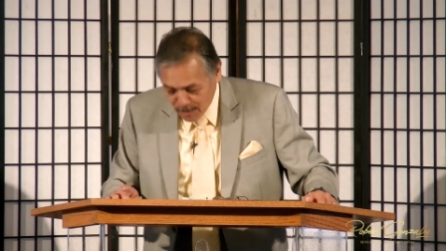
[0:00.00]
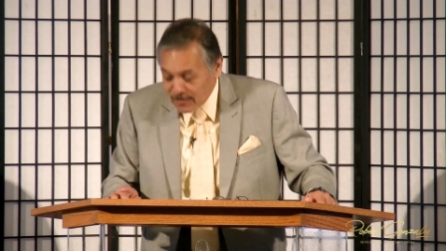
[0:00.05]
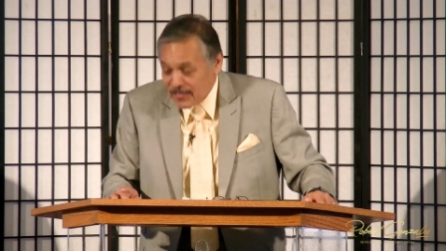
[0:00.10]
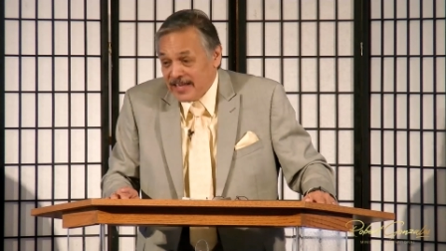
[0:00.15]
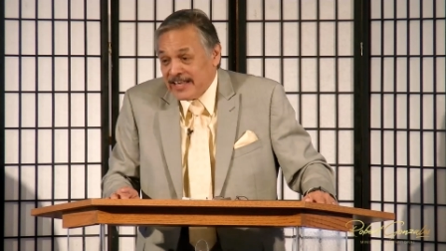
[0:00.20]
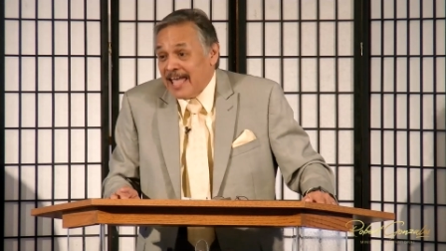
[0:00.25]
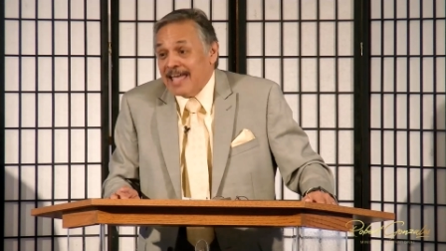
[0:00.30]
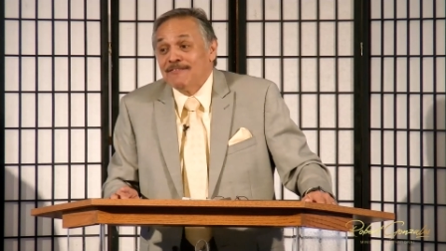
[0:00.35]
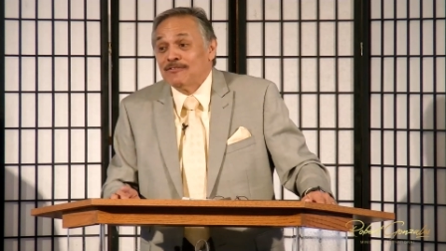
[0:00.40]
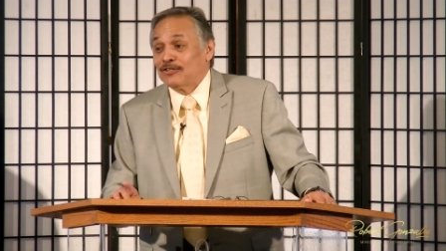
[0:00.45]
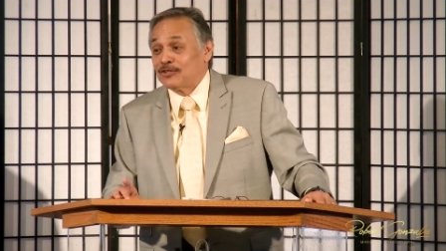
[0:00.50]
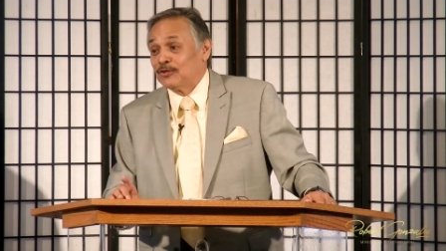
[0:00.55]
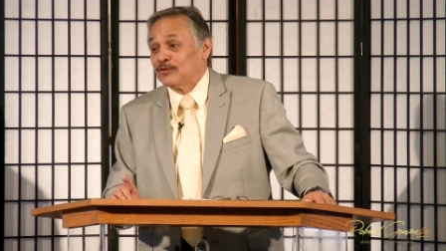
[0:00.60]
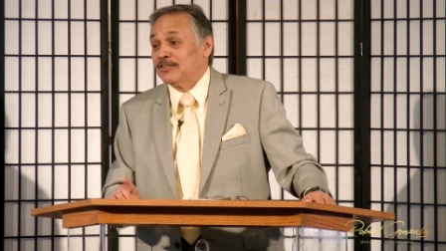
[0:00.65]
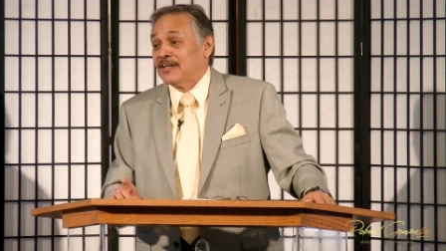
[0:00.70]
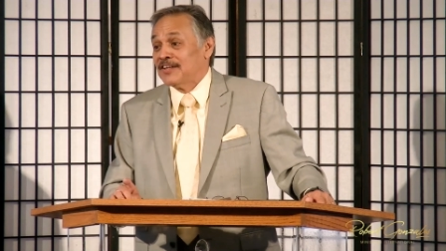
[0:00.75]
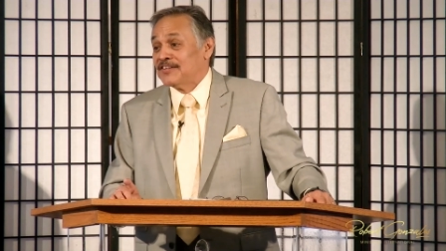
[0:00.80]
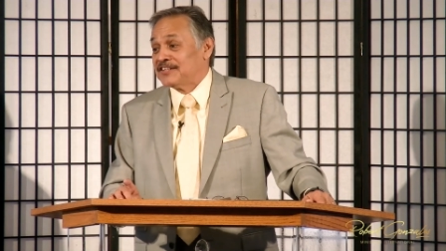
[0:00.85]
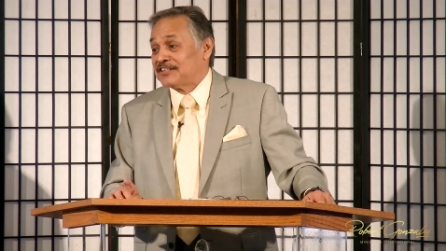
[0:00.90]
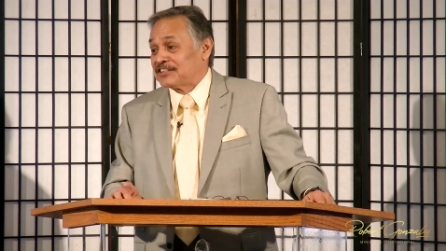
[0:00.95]
Well, they gave it to
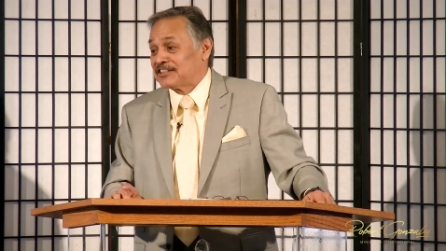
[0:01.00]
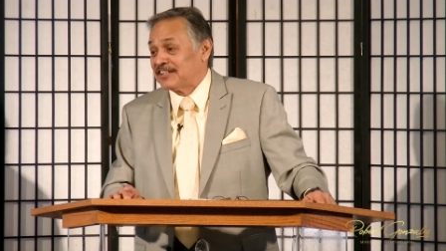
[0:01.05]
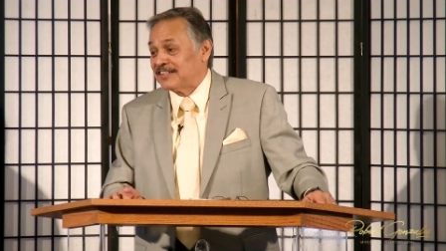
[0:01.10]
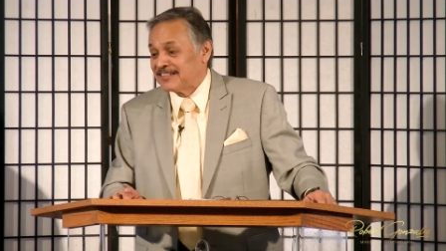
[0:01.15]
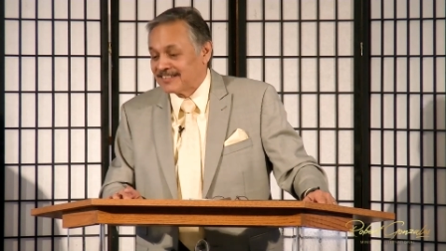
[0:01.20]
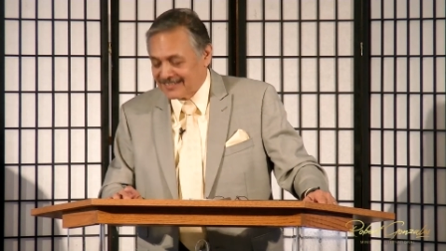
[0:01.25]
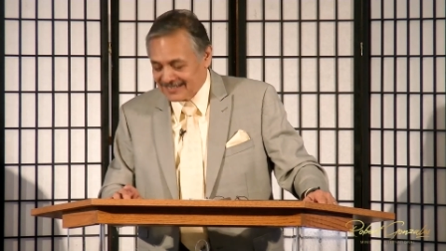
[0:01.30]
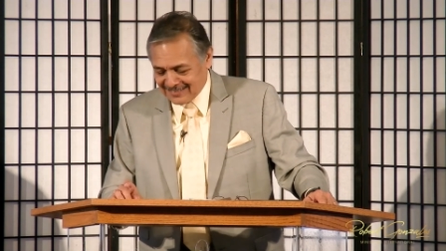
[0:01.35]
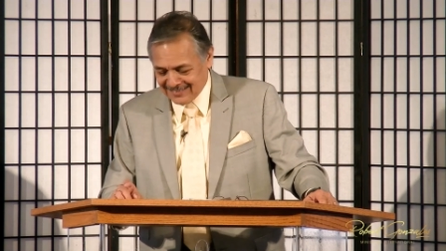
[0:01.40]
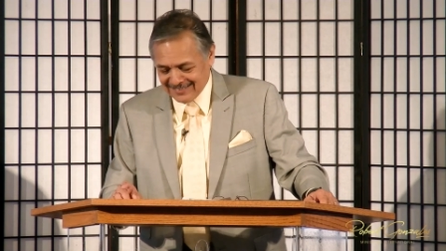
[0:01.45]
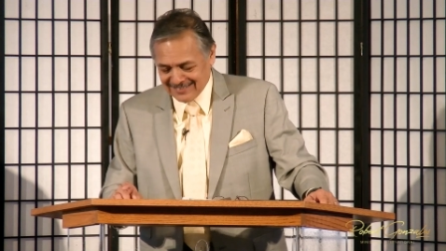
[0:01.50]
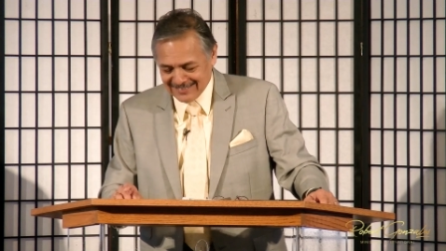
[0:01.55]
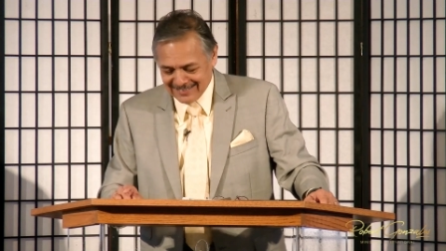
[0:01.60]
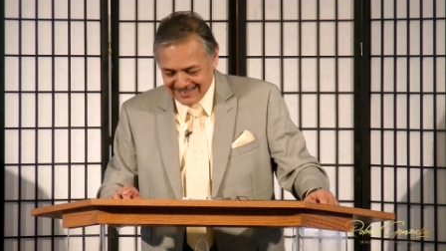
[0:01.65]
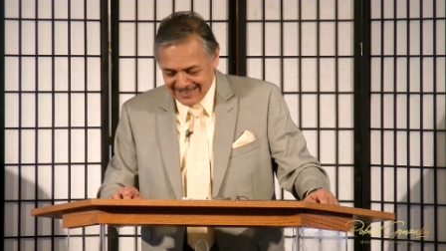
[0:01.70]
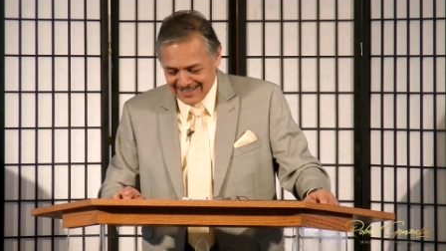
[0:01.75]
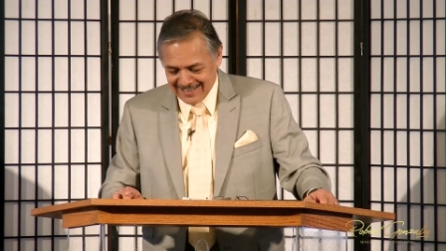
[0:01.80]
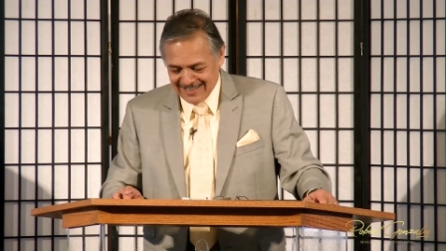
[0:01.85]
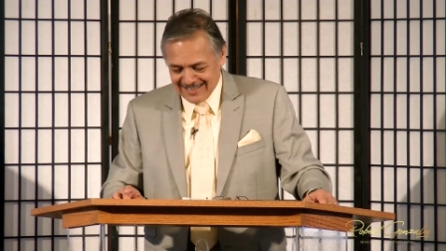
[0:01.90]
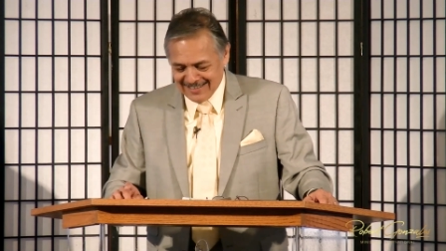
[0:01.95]
another church.
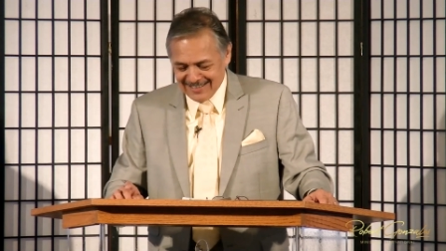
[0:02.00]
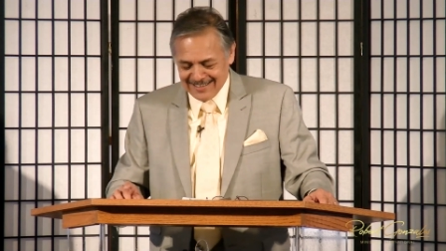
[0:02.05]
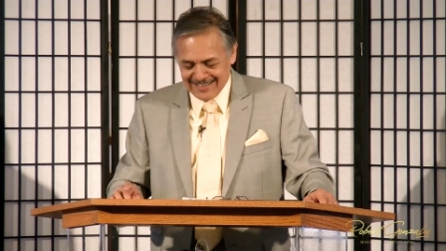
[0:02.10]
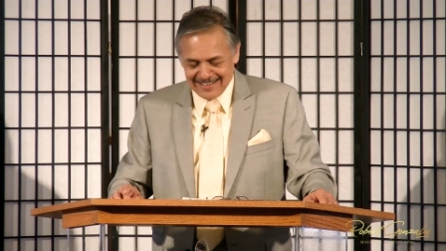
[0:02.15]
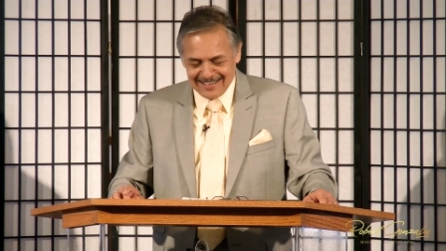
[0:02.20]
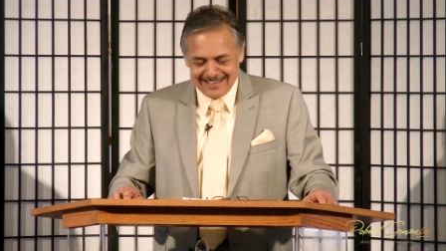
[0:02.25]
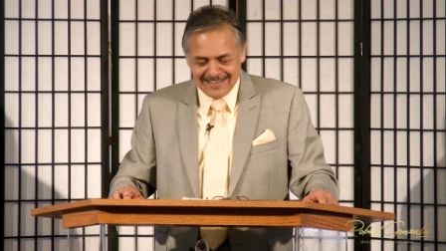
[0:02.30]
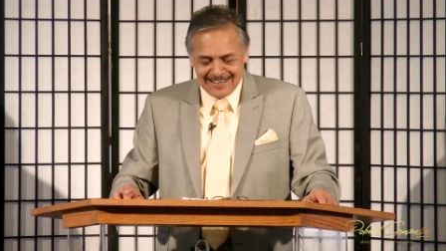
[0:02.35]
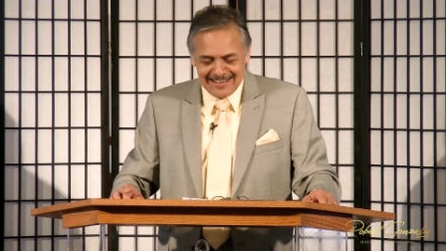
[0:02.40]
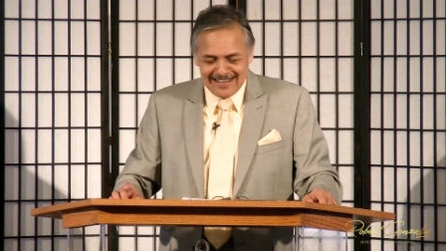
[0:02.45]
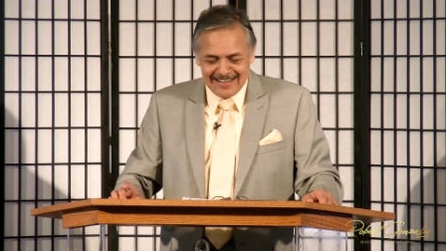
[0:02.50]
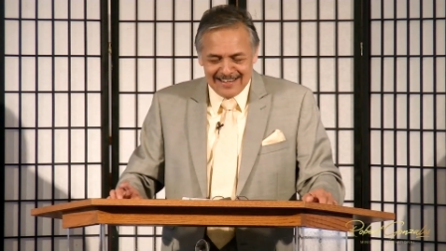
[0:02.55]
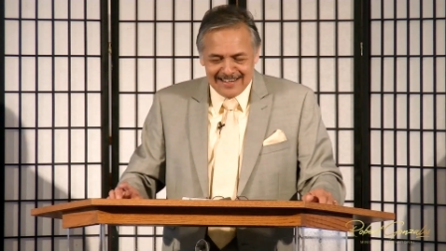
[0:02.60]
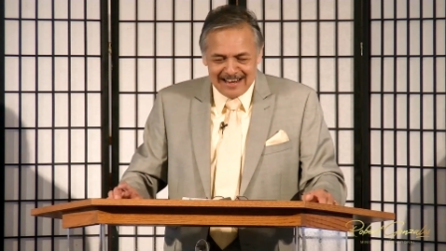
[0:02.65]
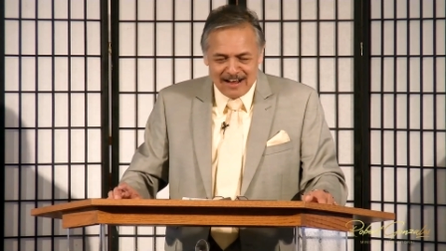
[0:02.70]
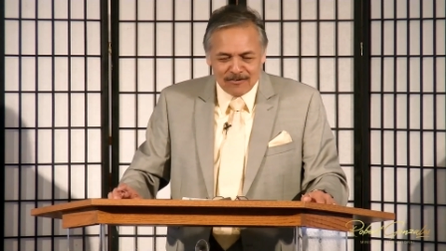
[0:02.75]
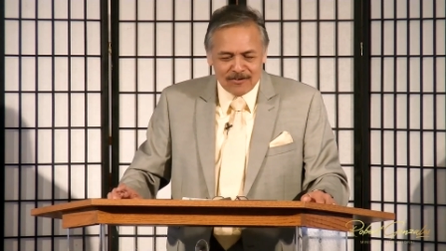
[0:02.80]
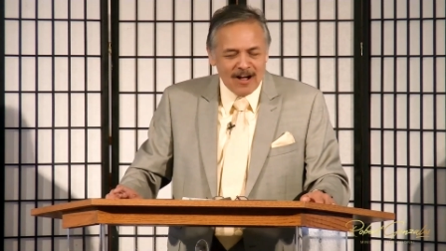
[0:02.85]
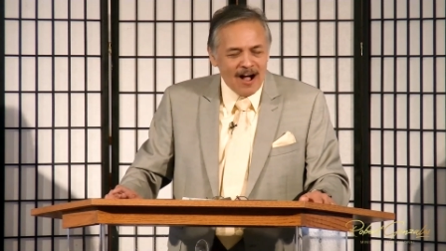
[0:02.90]
Now,